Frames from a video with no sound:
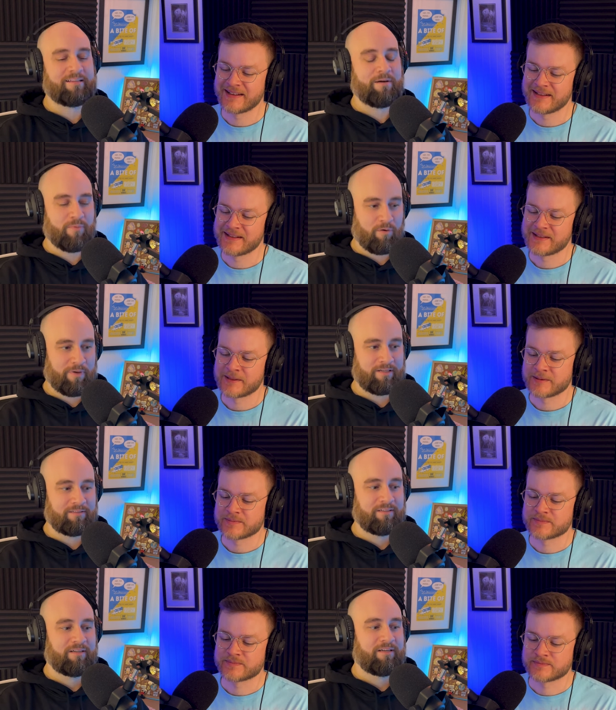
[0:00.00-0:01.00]
Speaker 1: that moment.
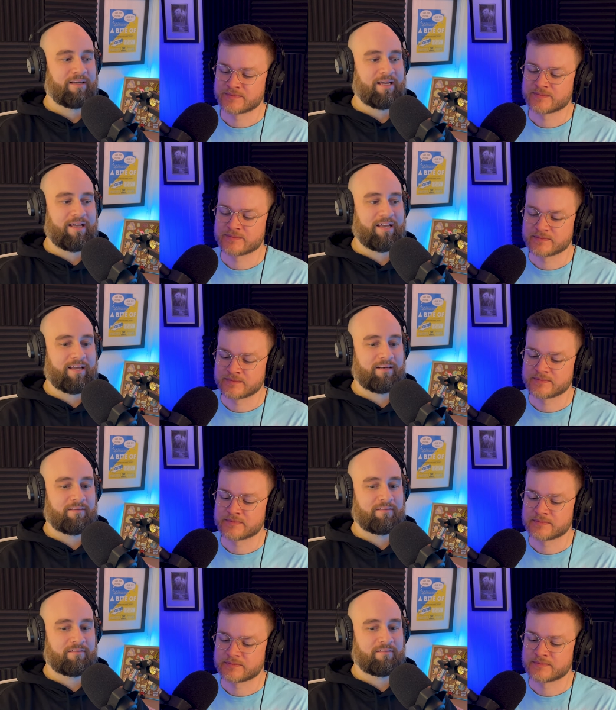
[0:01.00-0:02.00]
It,
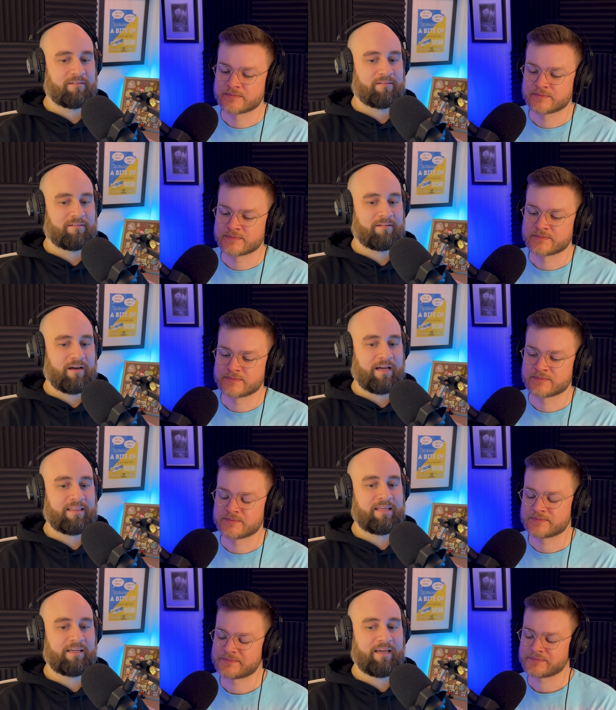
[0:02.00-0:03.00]
I
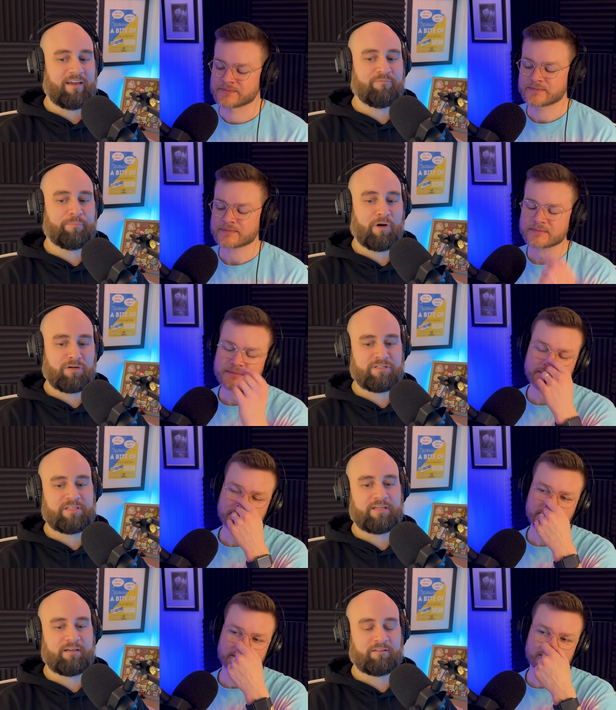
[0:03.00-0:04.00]
think, gave
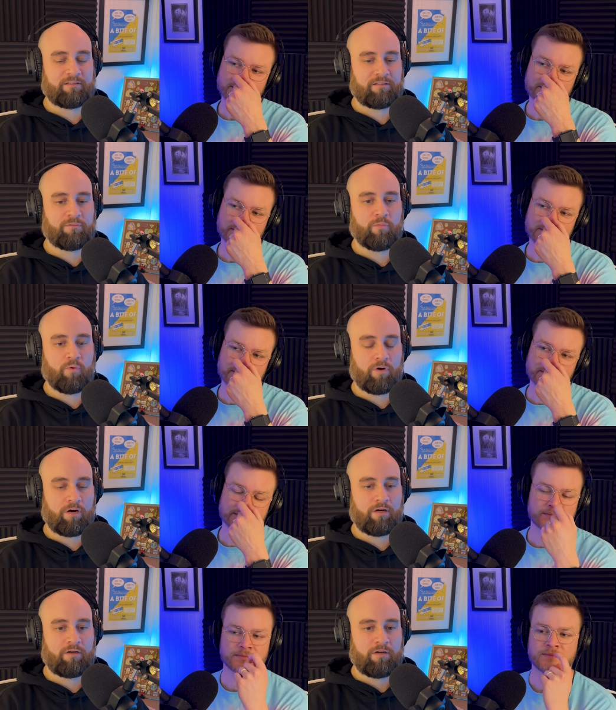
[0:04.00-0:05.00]
Percy a little
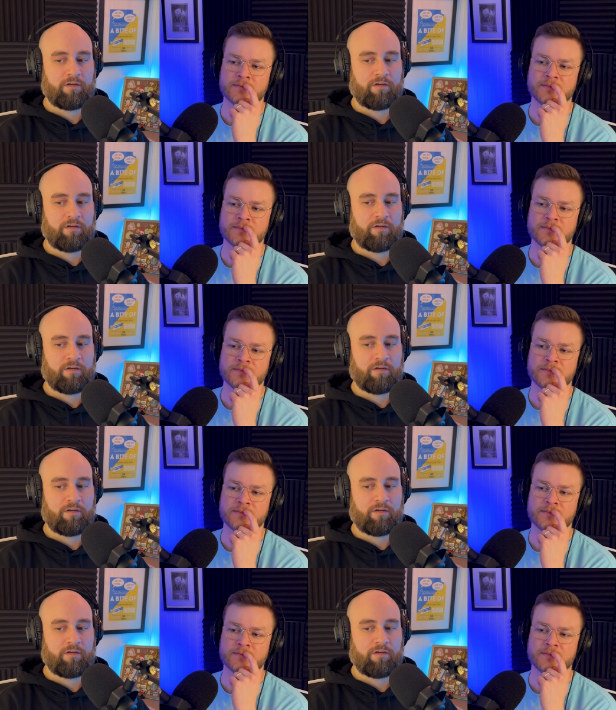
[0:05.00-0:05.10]
more